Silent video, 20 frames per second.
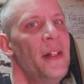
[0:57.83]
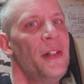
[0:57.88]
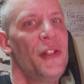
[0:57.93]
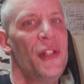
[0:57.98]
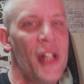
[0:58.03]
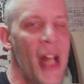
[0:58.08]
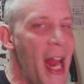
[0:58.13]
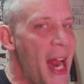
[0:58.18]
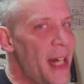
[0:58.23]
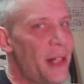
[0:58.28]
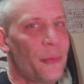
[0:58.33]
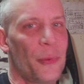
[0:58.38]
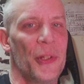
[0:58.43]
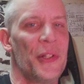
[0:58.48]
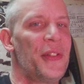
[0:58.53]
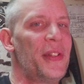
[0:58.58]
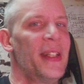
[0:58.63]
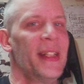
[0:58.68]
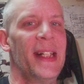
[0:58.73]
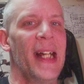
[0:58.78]
Jack
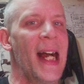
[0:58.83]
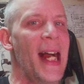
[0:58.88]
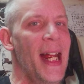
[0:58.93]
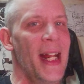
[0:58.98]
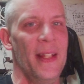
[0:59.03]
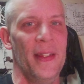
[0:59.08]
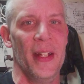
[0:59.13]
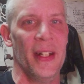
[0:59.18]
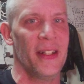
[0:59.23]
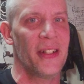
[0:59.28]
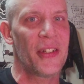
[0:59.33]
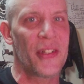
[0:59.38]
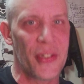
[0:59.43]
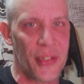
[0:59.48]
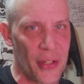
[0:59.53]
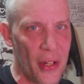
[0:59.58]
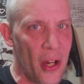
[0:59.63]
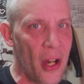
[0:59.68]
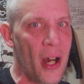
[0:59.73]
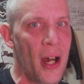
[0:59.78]
was the guy that
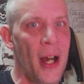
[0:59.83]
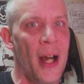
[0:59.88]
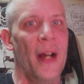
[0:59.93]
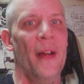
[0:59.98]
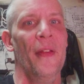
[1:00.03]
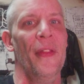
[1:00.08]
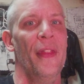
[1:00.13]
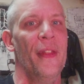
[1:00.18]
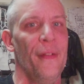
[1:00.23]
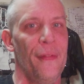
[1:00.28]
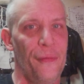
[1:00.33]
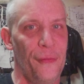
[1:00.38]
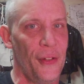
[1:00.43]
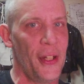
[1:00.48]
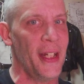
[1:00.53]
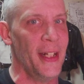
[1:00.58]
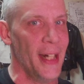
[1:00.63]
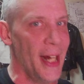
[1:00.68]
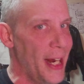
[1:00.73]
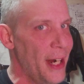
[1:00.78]
saw the
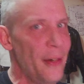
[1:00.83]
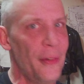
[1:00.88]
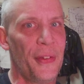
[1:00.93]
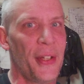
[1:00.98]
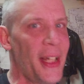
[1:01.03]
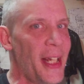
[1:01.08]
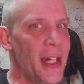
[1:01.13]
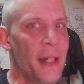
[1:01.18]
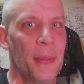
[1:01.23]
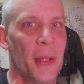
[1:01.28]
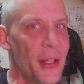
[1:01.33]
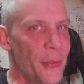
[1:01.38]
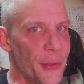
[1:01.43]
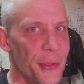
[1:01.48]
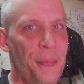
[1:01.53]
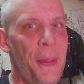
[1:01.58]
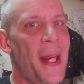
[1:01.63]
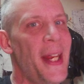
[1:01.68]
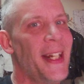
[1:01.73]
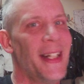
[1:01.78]
feed. I don't think anybody
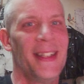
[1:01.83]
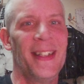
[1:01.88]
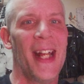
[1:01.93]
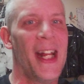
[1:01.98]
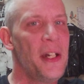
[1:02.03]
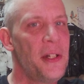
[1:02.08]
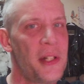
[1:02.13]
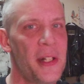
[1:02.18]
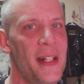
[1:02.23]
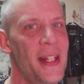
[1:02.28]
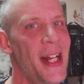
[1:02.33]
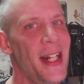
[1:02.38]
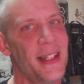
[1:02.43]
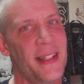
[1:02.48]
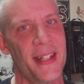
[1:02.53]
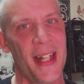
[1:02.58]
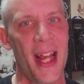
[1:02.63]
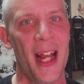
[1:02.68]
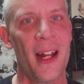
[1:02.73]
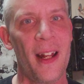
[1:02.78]
was paying attention to that
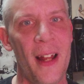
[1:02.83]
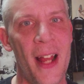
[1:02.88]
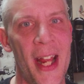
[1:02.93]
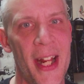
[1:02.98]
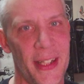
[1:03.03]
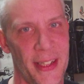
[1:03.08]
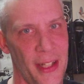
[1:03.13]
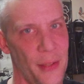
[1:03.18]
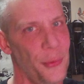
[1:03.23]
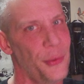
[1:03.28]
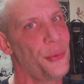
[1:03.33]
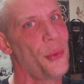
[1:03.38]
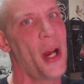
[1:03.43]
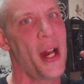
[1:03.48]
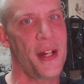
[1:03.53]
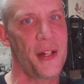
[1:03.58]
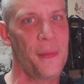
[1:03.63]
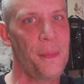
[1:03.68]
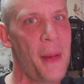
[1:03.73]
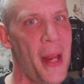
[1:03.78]
satellite that was watching